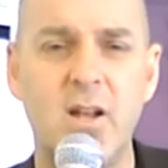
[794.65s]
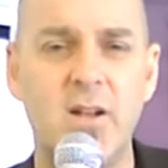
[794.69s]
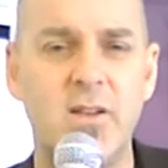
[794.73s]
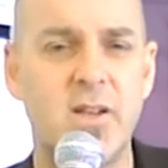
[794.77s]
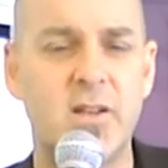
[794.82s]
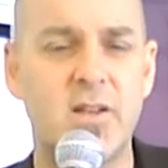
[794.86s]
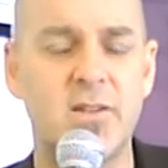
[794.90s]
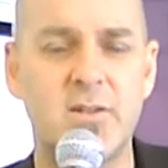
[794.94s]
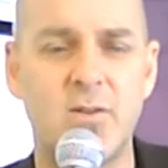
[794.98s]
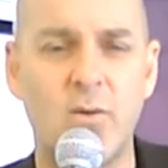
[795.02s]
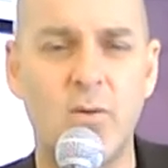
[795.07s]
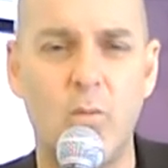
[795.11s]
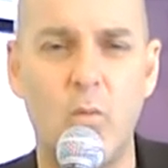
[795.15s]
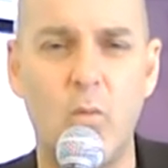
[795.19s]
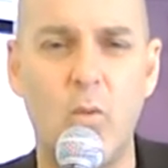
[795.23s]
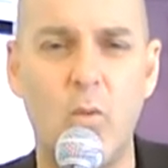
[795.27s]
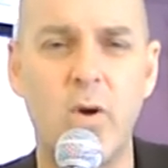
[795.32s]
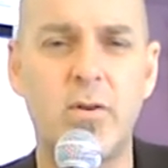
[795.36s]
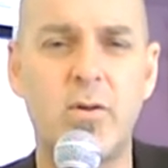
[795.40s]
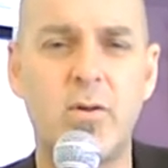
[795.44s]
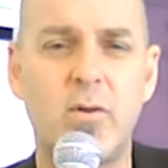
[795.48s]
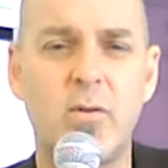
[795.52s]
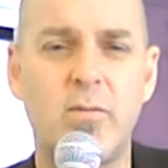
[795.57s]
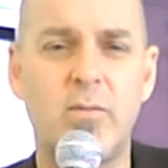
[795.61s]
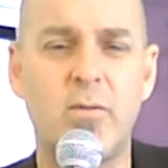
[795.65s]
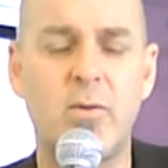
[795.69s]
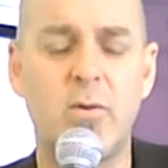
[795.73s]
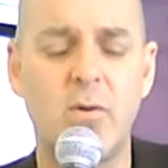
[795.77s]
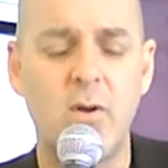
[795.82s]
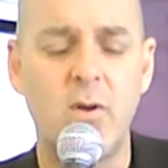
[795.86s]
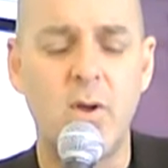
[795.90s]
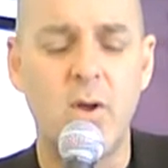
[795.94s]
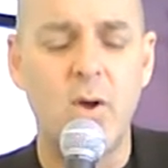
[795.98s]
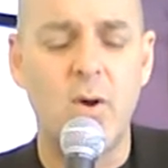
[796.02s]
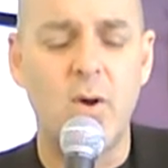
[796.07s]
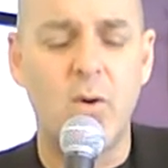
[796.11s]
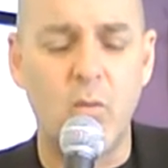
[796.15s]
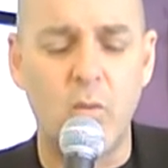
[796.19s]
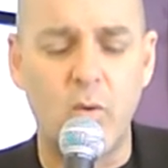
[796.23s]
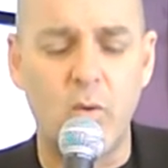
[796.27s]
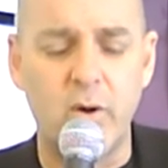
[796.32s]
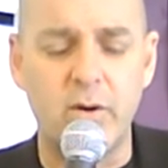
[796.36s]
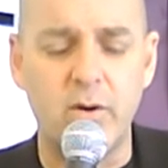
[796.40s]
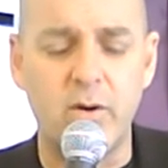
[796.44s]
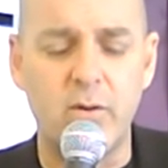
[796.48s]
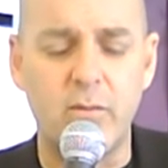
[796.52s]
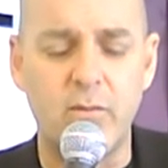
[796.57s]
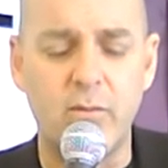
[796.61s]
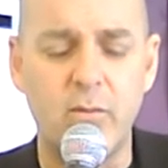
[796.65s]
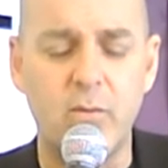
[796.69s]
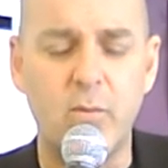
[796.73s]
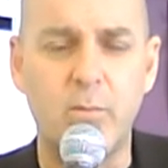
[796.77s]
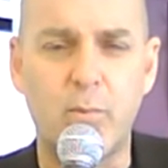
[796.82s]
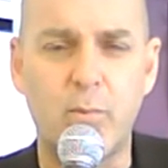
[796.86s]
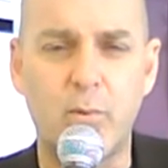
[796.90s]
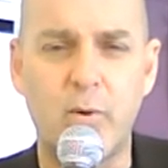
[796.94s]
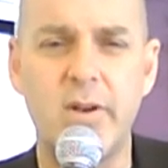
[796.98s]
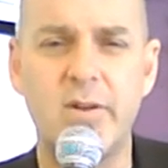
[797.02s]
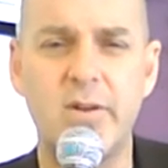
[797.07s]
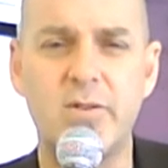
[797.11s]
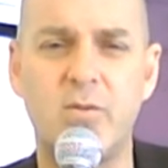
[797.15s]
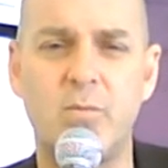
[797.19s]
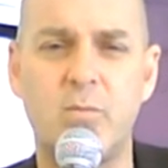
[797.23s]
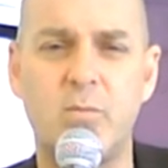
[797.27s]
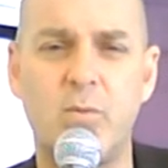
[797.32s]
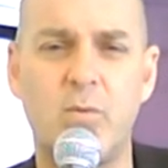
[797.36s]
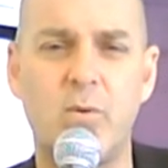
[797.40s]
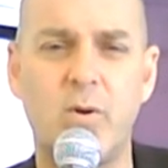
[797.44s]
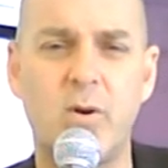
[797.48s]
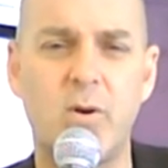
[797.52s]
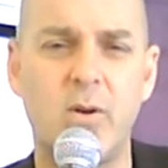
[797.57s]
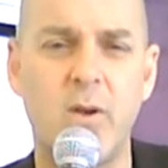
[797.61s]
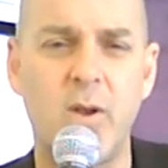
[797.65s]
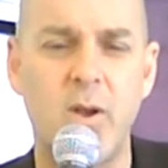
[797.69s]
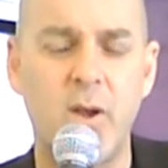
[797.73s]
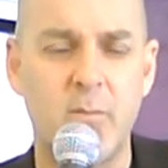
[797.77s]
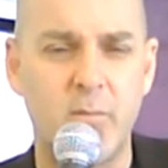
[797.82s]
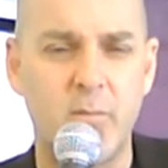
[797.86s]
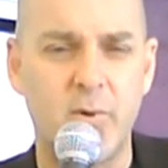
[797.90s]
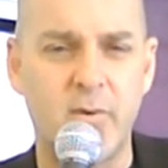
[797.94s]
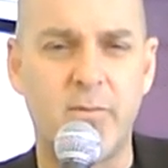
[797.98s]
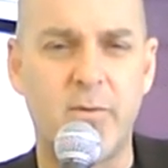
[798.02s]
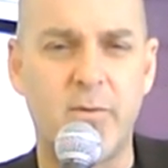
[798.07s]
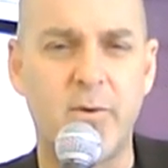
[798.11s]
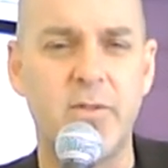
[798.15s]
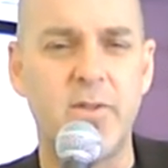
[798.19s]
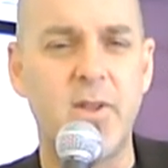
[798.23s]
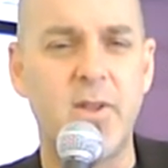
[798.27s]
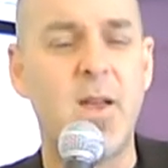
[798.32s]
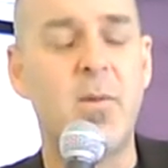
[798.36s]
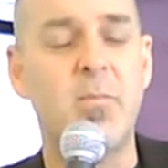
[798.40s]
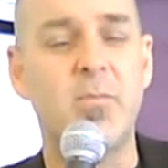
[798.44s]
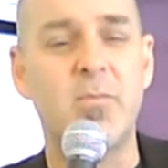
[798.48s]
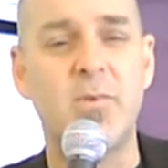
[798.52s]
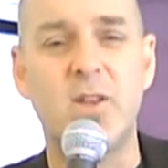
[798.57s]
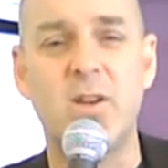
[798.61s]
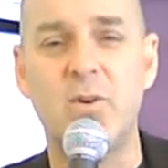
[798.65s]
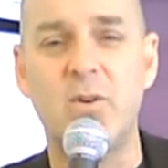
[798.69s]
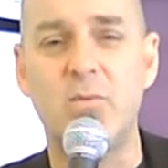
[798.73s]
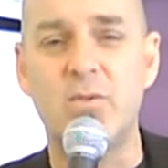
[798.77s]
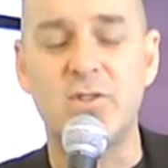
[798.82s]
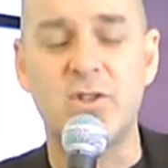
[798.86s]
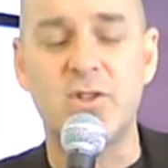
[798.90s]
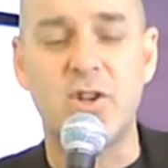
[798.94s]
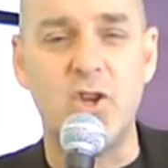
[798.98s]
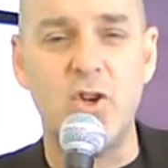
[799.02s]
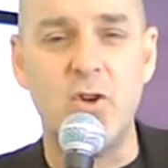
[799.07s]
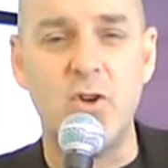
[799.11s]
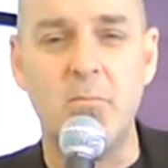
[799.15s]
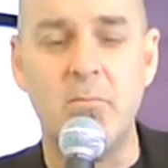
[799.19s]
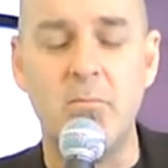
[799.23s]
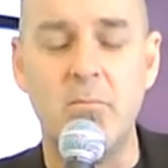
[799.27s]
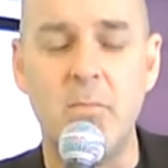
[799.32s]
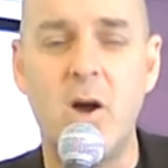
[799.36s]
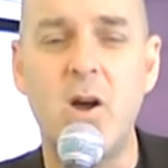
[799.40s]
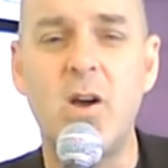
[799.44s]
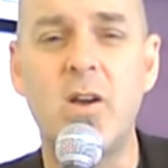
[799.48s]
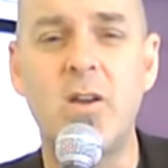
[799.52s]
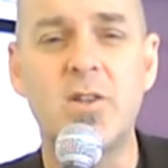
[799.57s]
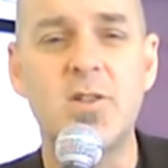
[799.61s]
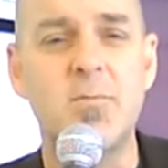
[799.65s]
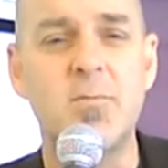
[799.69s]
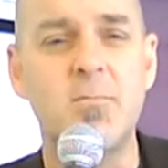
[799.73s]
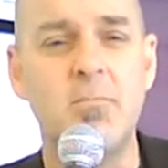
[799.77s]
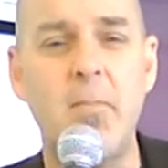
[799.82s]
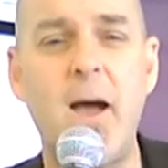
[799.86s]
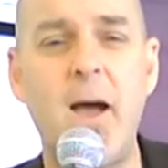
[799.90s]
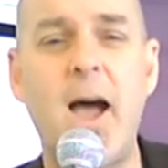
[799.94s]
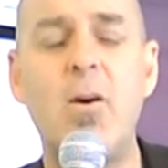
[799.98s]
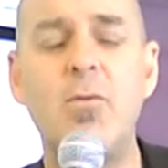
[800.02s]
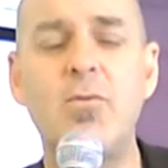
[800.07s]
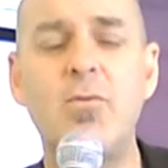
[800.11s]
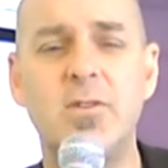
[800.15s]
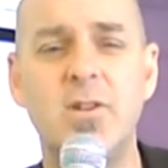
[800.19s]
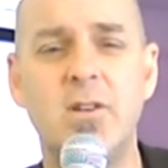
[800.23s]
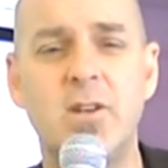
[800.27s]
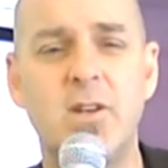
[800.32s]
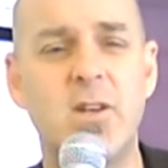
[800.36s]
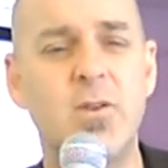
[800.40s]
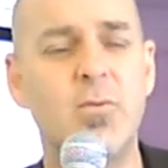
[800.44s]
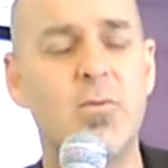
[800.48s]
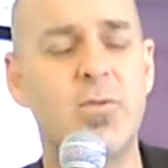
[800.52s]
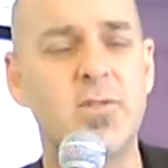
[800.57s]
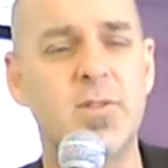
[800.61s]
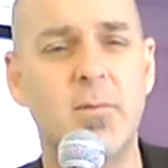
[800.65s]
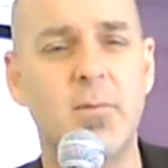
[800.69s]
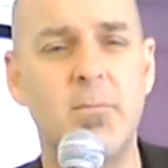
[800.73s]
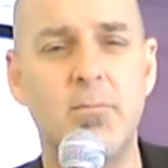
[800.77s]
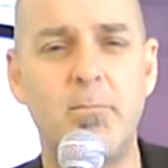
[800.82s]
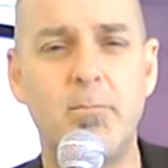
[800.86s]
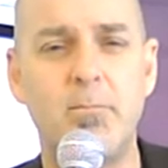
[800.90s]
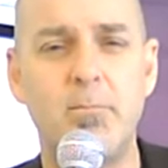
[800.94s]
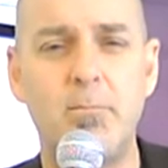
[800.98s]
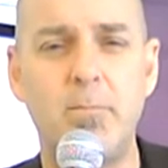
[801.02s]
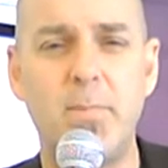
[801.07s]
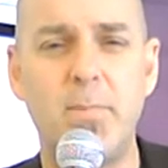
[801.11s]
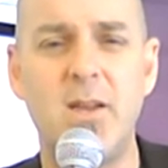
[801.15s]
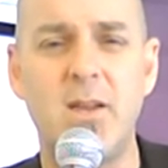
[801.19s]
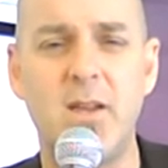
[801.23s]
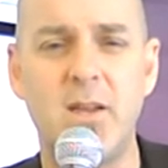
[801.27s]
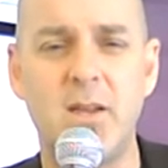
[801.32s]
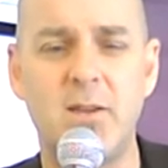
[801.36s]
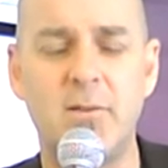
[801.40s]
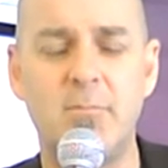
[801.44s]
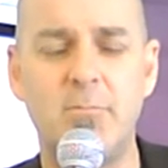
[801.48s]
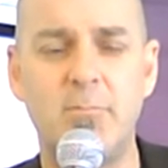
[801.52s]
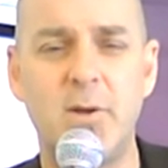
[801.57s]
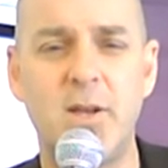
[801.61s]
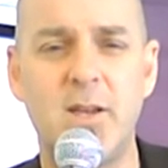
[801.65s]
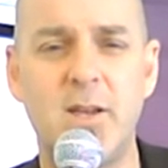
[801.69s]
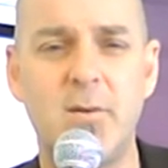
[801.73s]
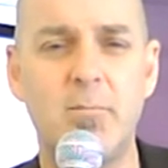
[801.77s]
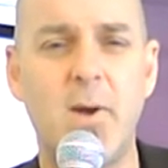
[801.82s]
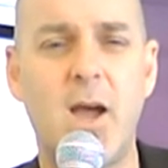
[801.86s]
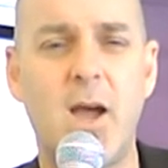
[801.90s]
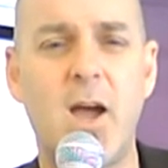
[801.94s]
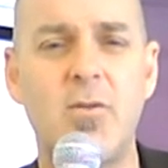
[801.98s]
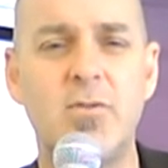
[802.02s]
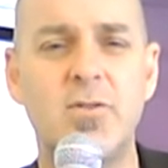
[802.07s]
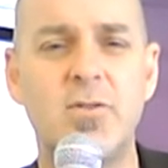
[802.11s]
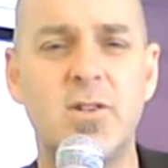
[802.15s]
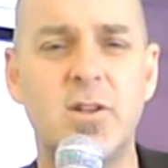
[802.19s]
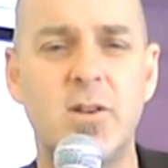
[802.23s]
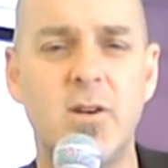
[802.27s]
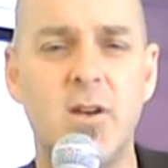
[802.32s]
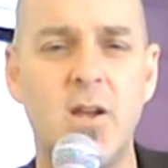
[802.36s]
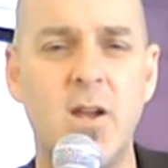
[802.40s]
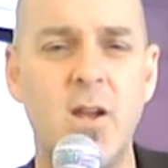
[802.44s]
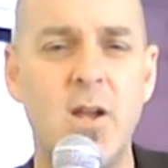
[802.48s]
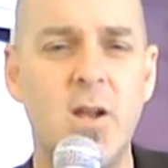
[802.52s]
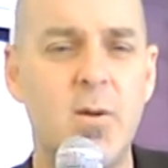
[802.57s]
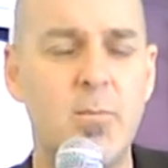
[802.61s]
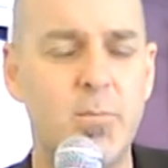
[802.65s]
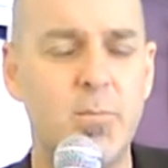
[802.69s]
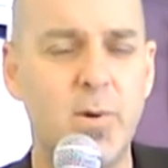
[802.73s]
That's a wonderful, wonderful praise report. But for them, it was a humongous mountain. It was a big, big mountain.